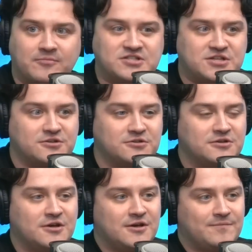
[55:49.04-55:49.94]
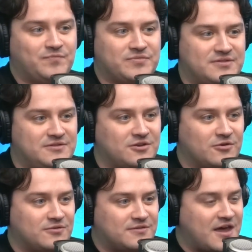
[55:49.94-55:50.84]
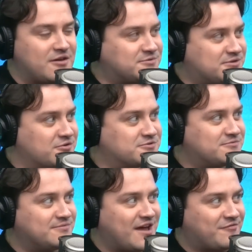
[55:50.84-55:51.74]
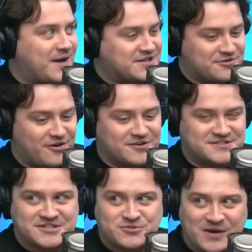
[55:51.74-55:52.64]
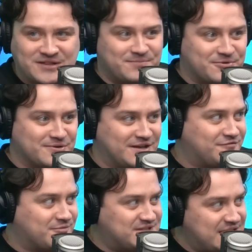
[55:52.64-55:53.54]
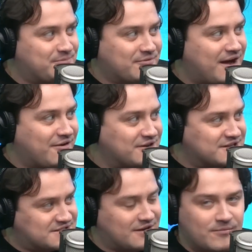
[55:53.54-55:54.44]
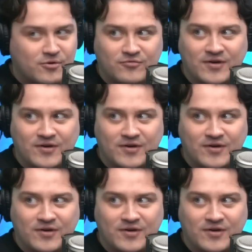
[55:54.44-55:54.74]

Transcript: but two, those left backs are asked to swing the ball in from deeper areas at a more